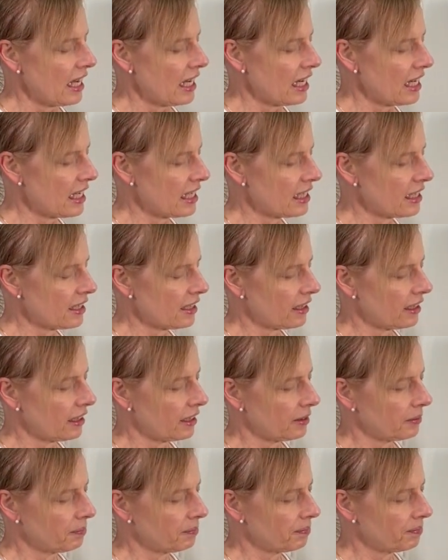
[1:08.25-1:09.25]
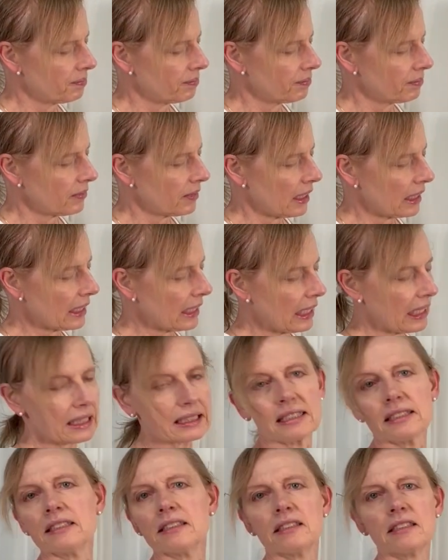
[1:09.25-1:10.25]
And
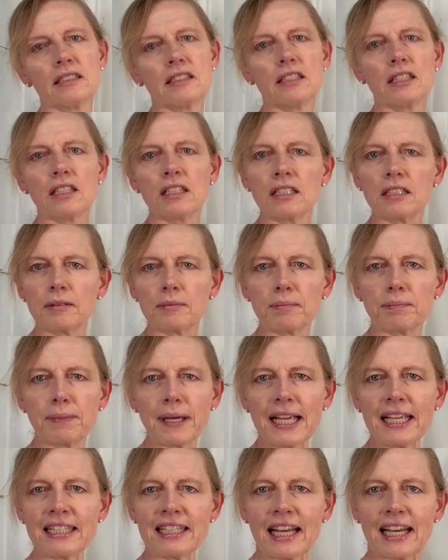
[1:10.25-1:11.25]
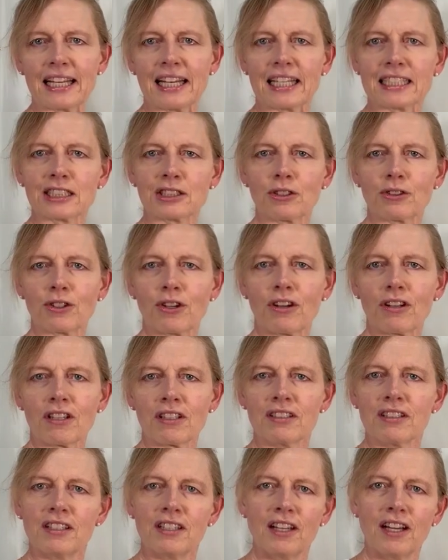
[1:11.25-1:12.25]
again, pay that extra
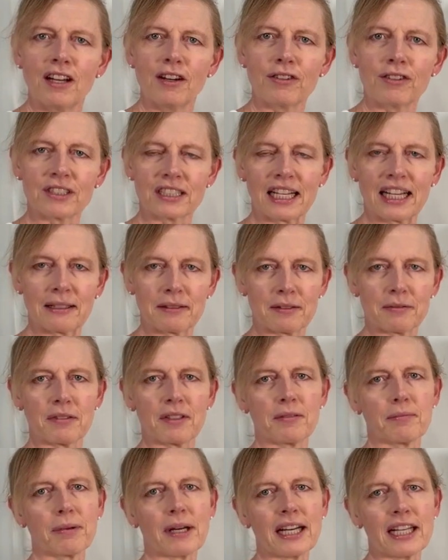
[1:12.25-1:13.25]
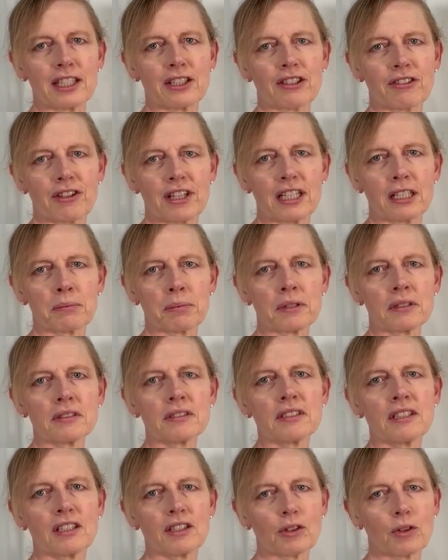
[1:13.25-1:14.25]
dollar for that
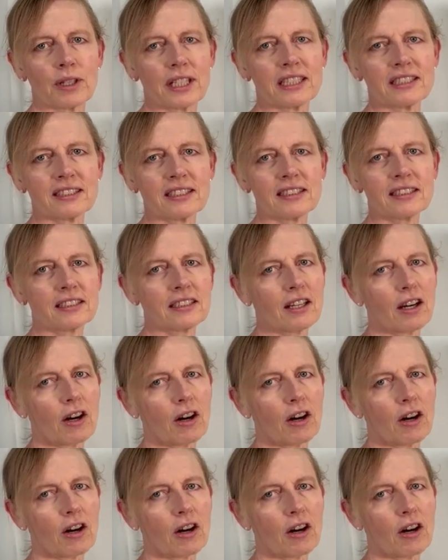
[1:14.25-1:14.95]
biodegradable Oasis.